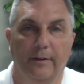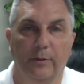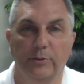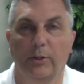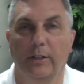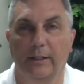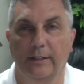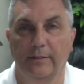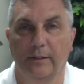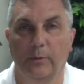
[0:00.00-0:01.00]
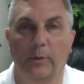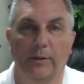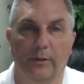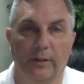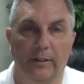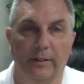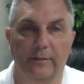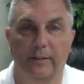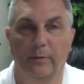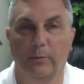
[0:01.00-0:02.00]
who's going to list it, when they're going to list it,